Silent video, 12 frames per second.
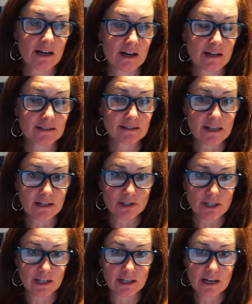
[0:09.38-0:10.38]

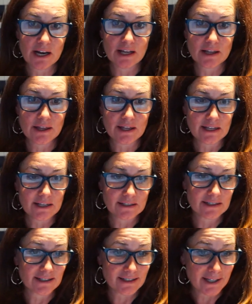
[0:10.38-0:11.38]
session, these
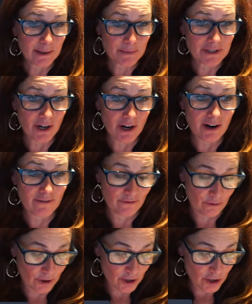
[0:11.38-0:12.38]
tips
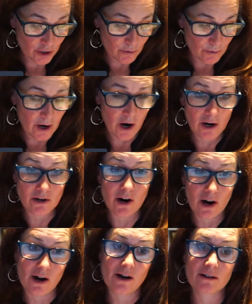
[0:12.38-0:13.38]
for you are
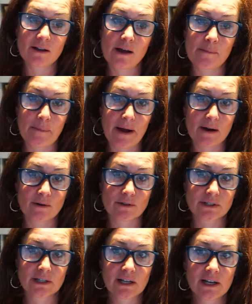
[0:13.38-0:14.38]
all
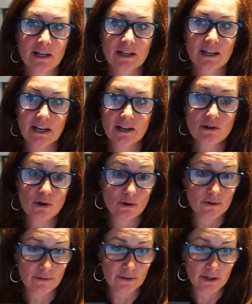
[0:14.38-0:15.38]
about getting
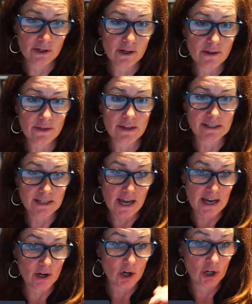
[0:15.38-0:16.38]
over the
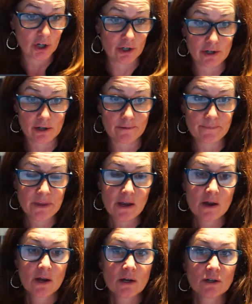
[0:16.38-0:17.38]
tech hurdle.
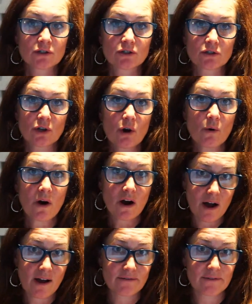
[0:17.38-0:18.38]
So
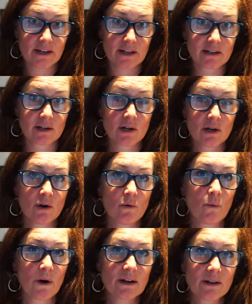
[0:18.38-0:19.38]
often,
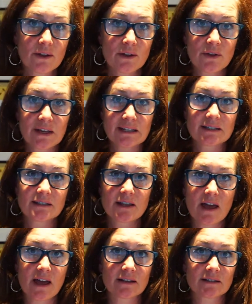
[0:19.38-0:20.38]
one of the things
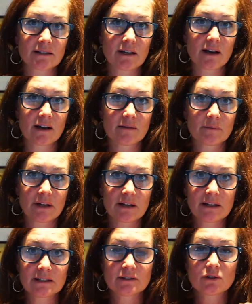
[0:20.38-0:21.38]
that
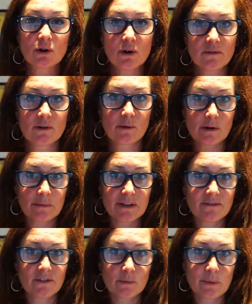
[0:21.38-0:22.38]
is so overwhelming
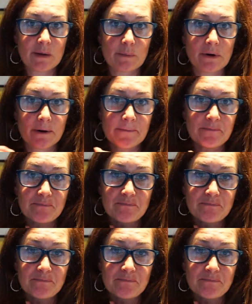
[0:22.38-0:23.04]
for people,